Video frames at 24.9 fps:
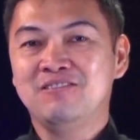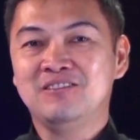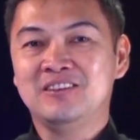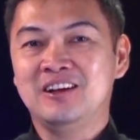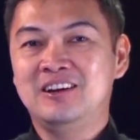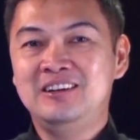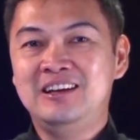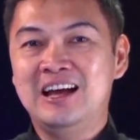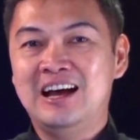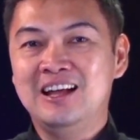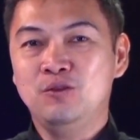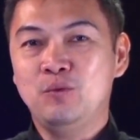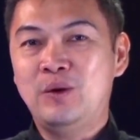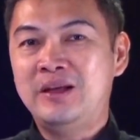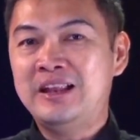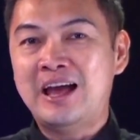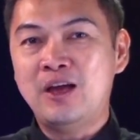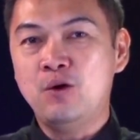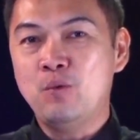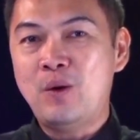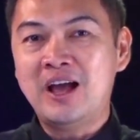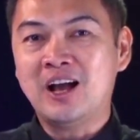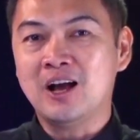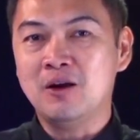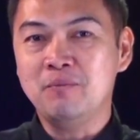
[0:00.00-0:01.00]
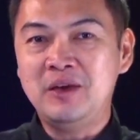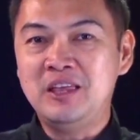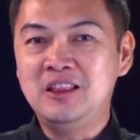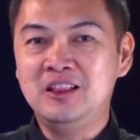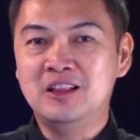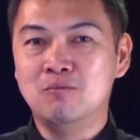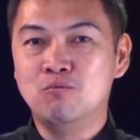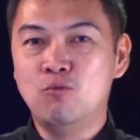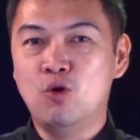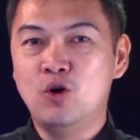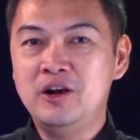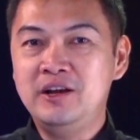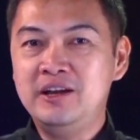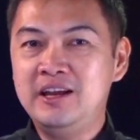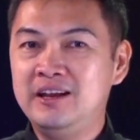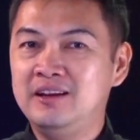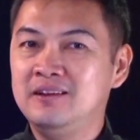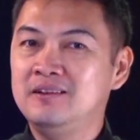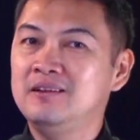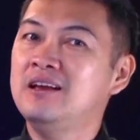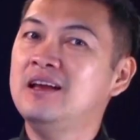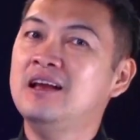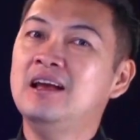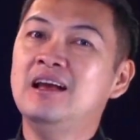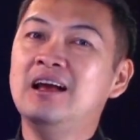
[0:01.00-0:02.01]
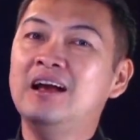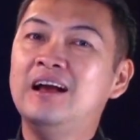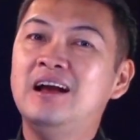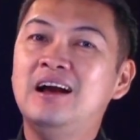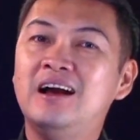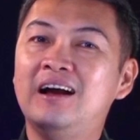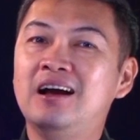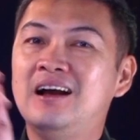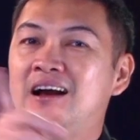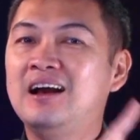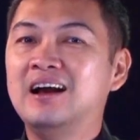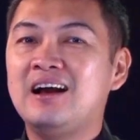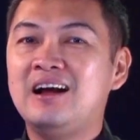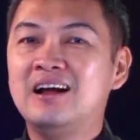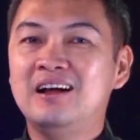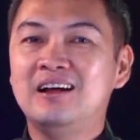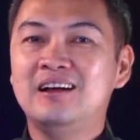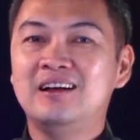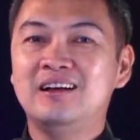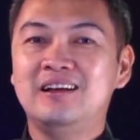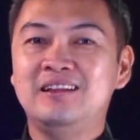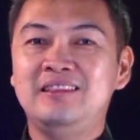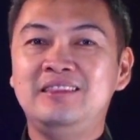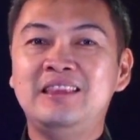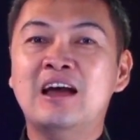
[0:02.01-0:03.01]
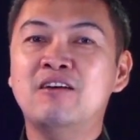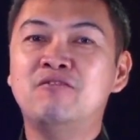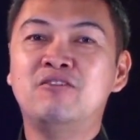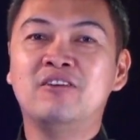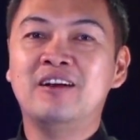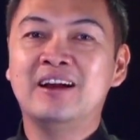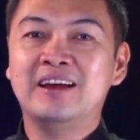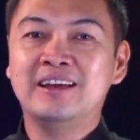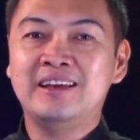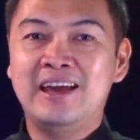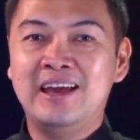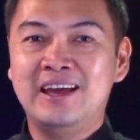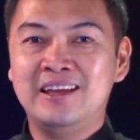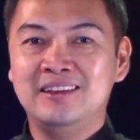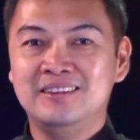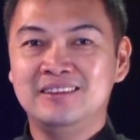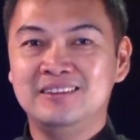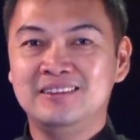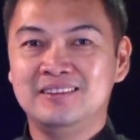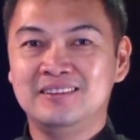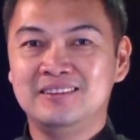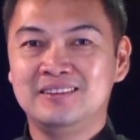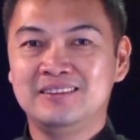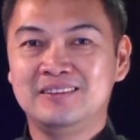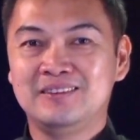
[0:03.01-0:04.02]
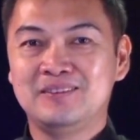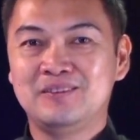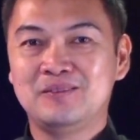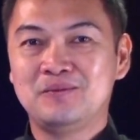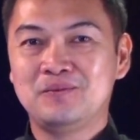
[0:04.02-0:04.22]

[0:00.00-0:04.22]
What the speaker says: And after that, when I wake up in the morning, never again.